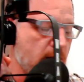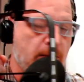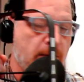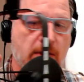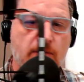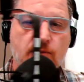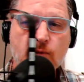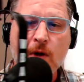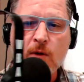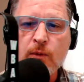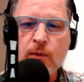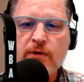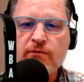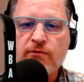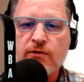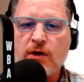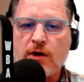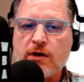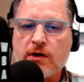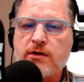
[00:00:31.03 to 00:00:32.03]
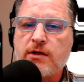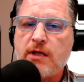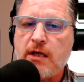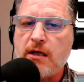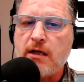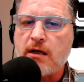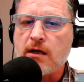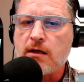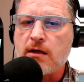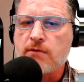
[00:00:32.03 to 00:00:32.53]
little bit of what we've learned
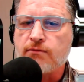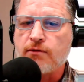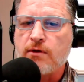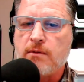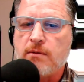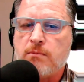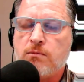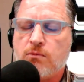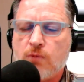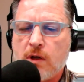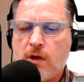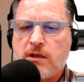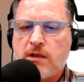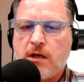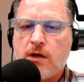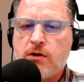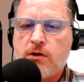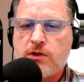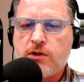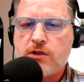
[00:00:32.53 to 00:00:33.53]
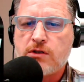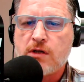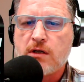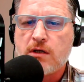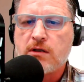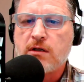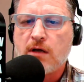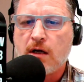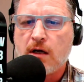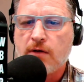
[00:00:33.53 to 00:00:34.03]
here from what Doge has
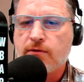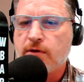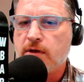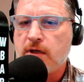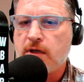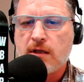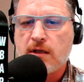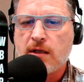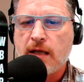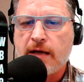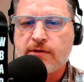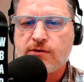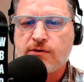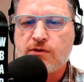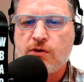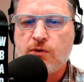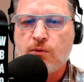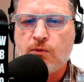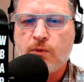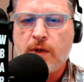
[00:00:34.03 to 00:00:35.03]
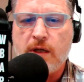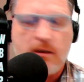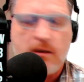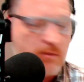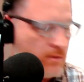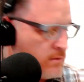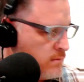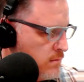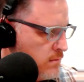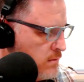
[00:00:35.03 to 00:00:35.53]
uncovered in the last 2
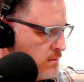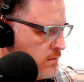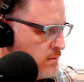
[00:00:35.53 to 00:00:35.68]
weeks.